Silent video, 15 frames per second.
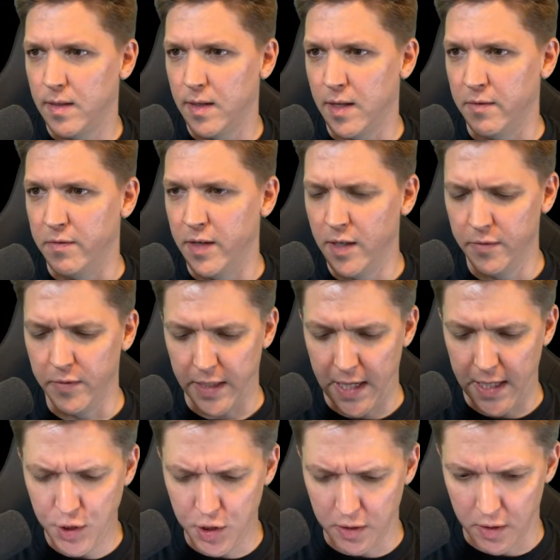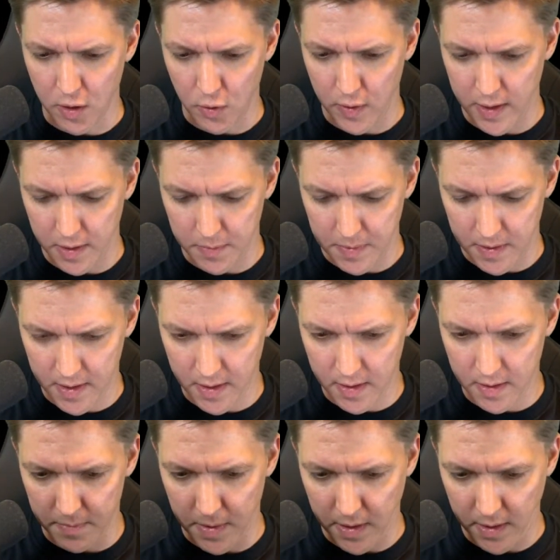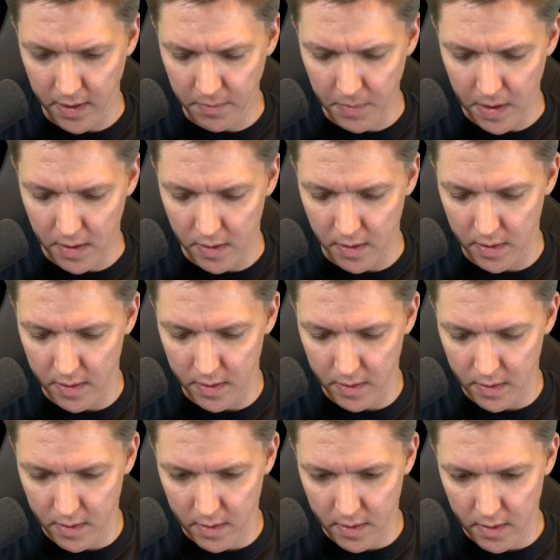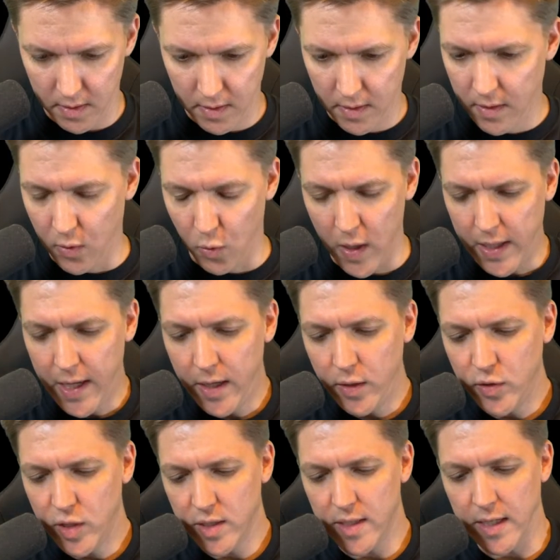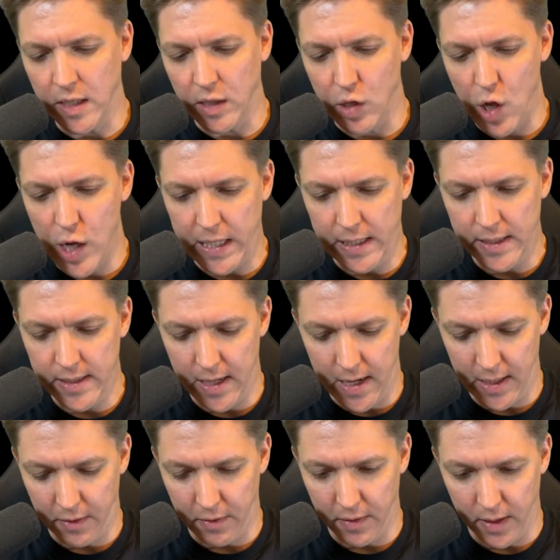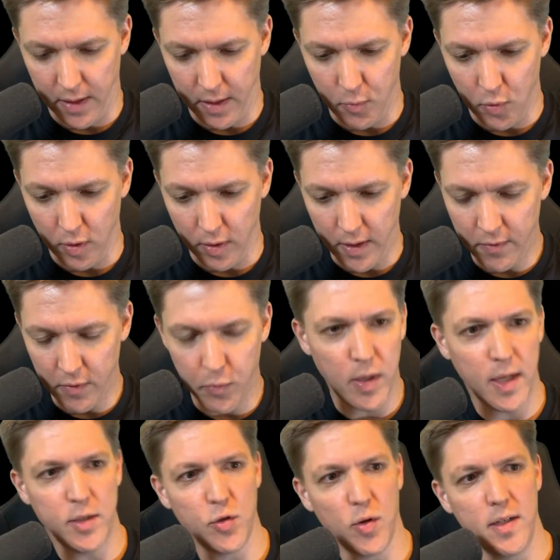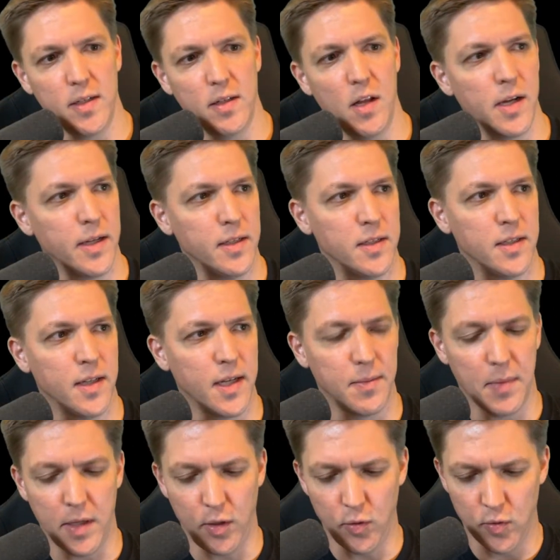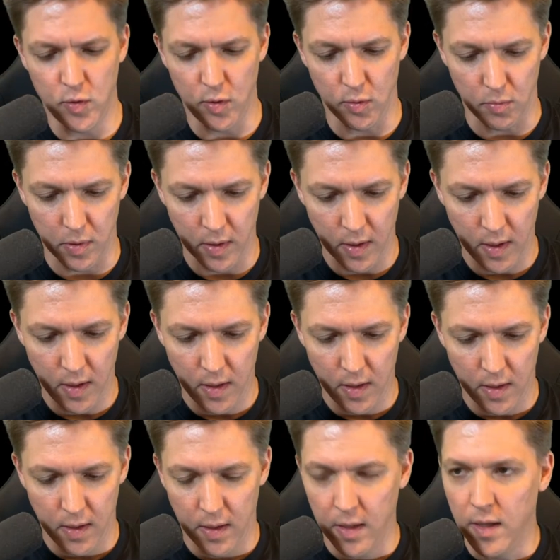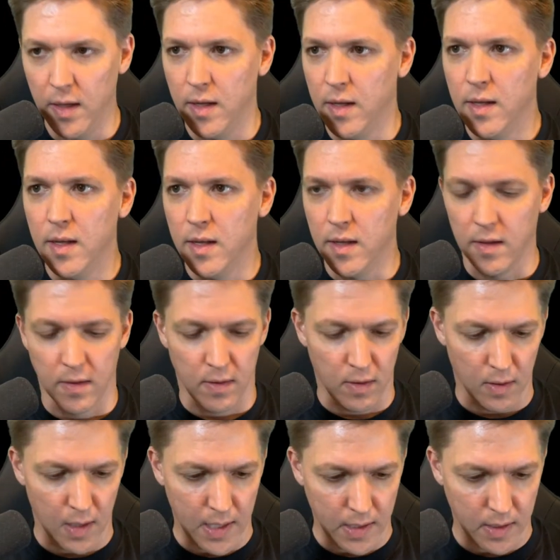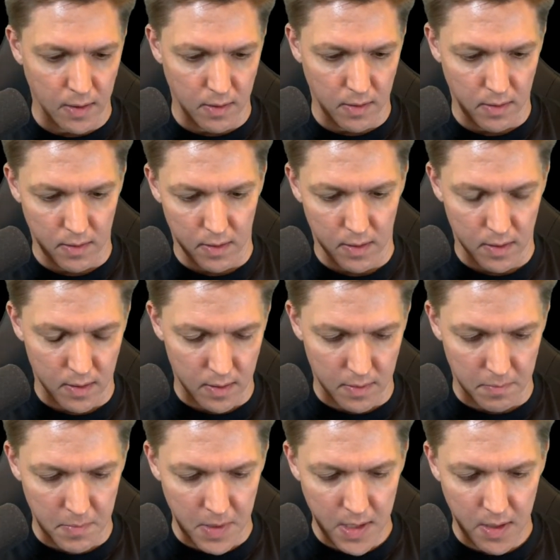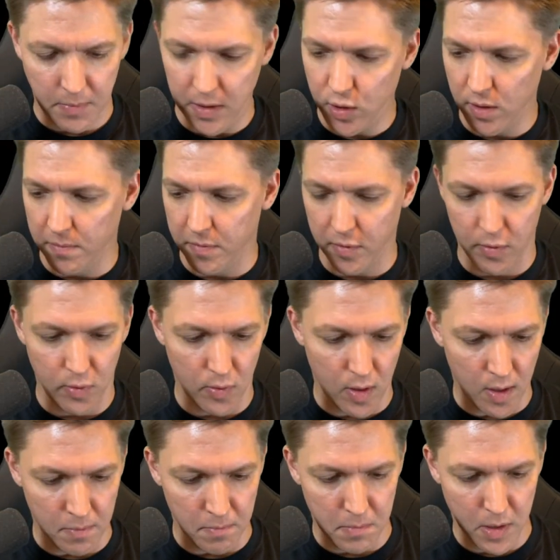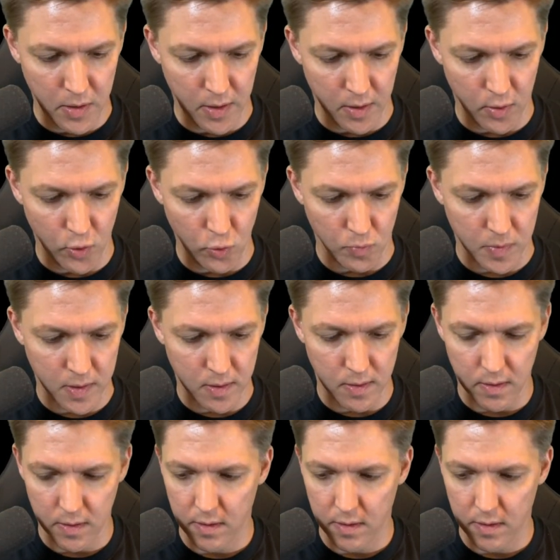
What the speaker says: A verification code has been sent to my email. Why can't you just like log into anything anymore? Even when I tried to log into like my YouTube, they're like making me jump through a million hoops.